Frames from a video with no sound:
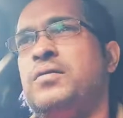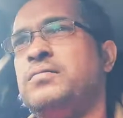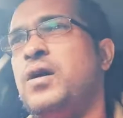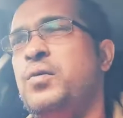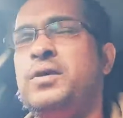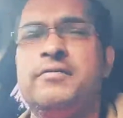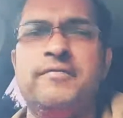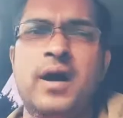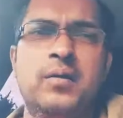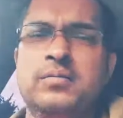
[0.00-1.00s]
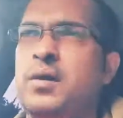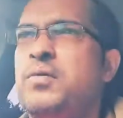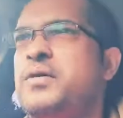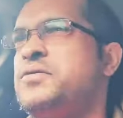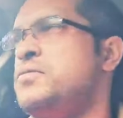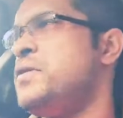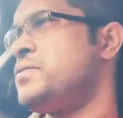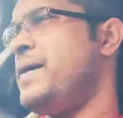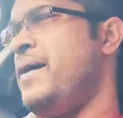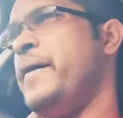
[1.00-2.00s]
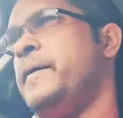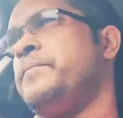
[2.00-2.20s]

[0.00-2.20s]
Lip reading: go with the flow. Don't worry too much about it.